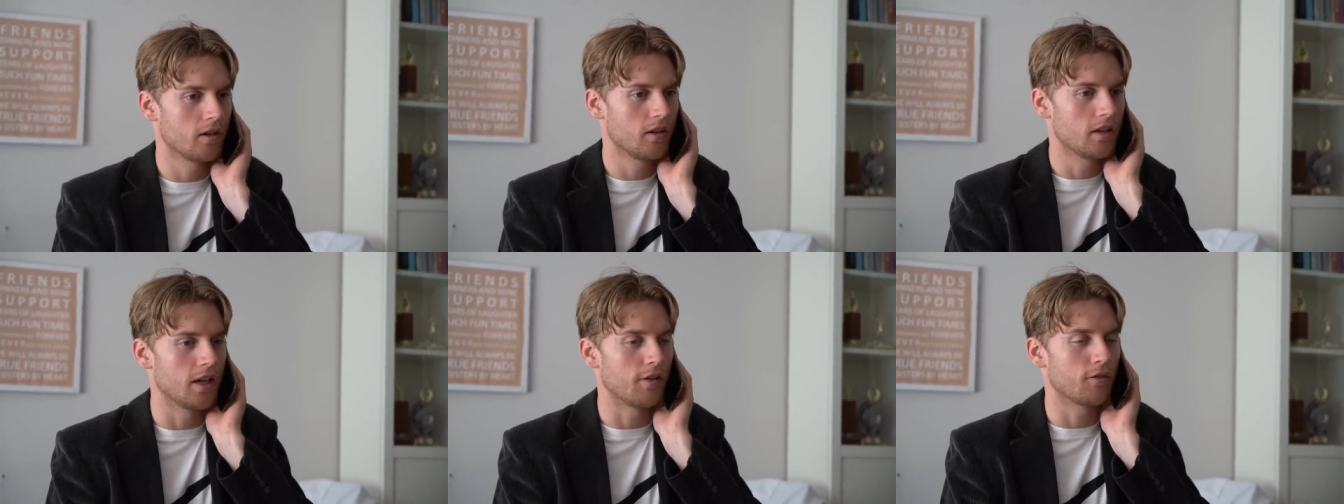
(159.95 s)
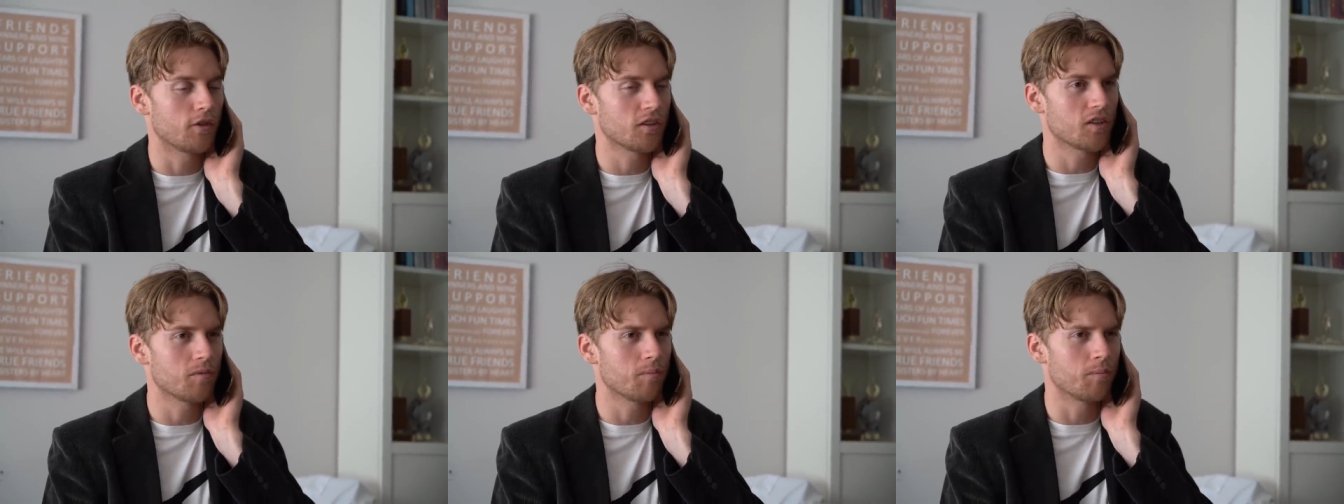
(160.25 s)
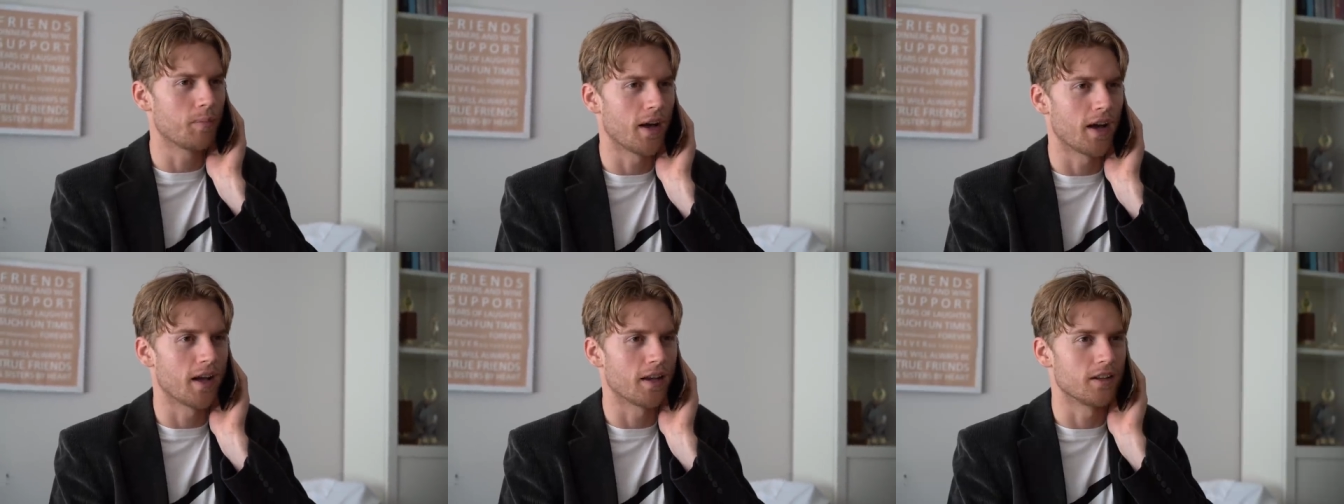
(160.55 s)
Yeah, I've got some
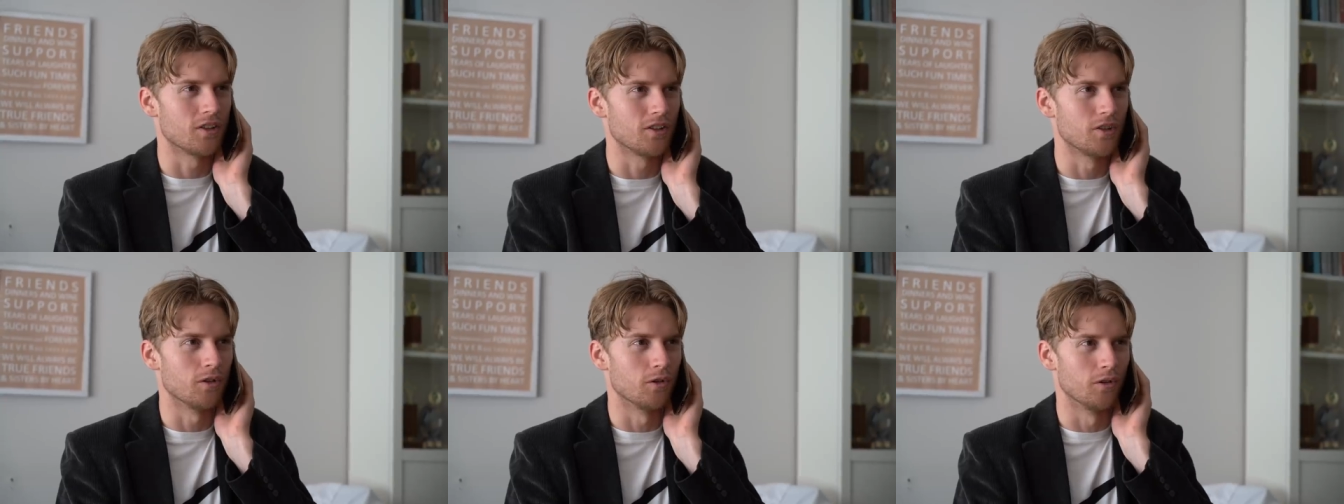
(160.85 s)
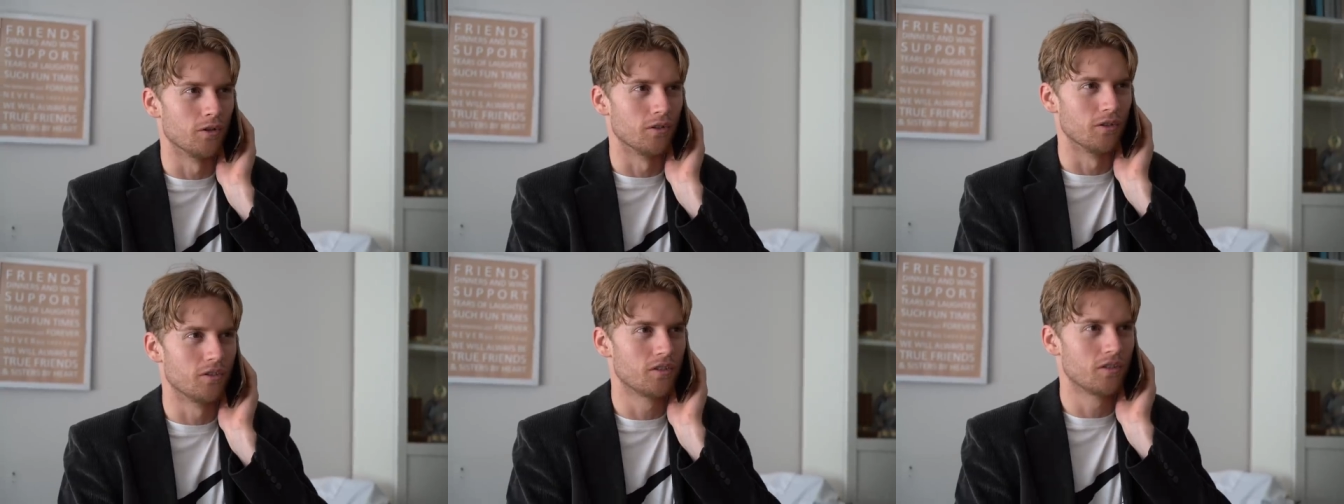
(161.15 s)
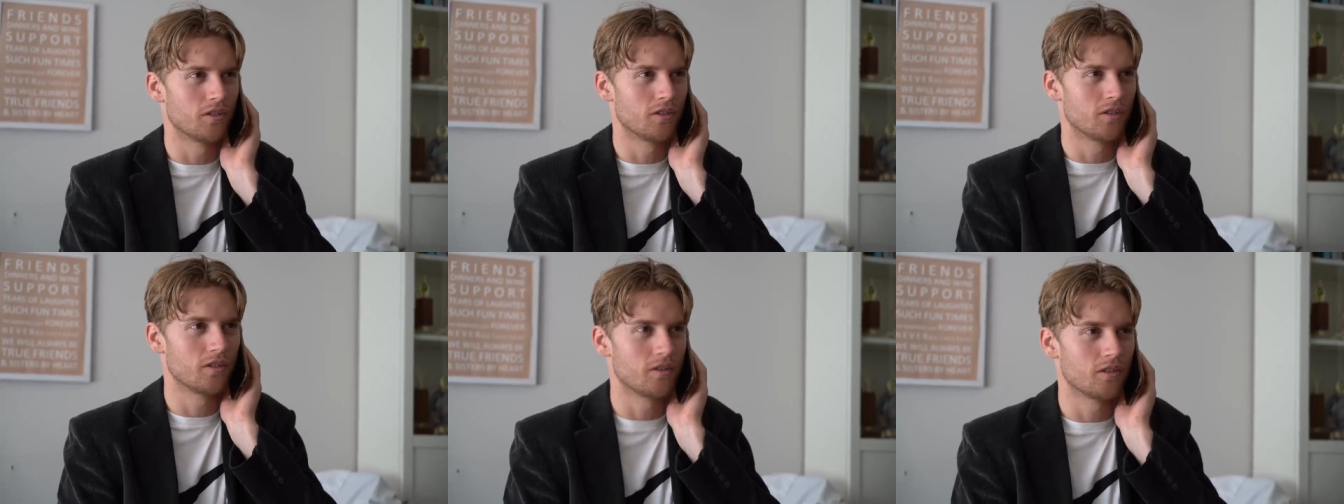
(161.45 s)
bad news
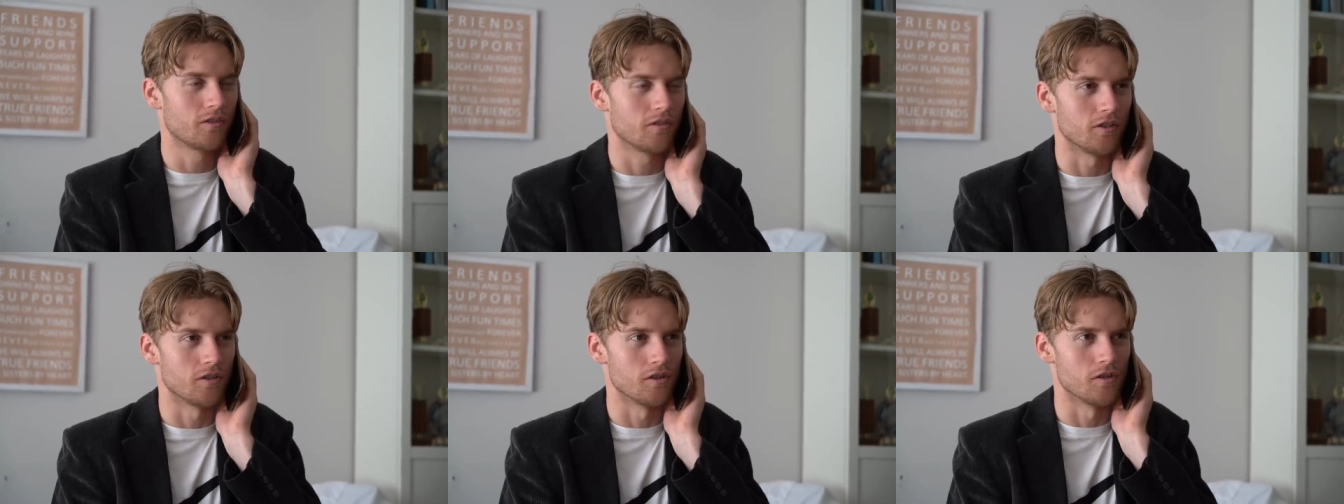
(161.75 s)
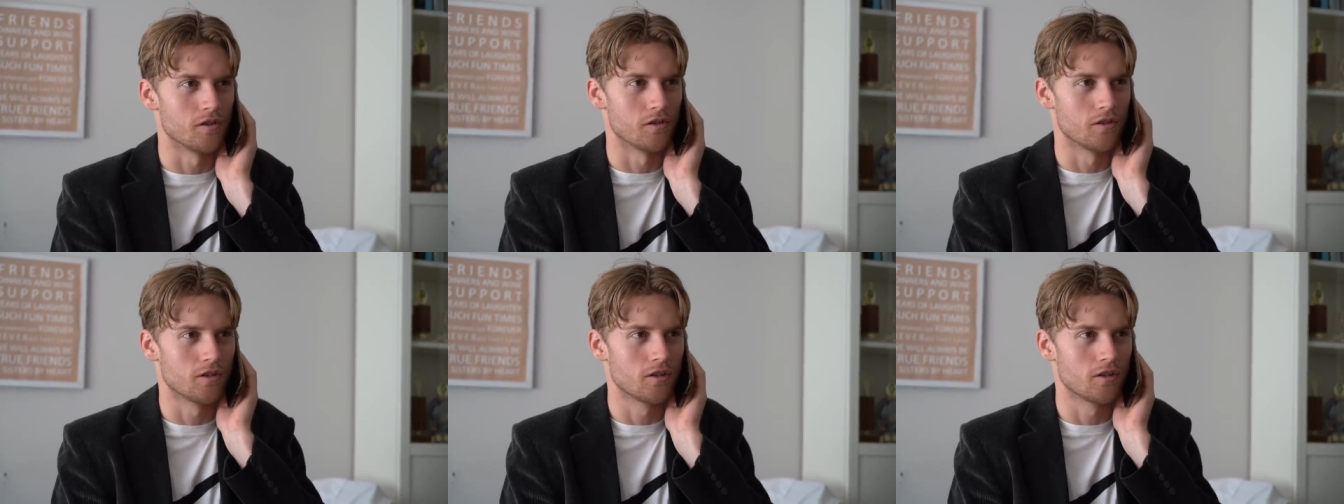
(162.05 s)
for you.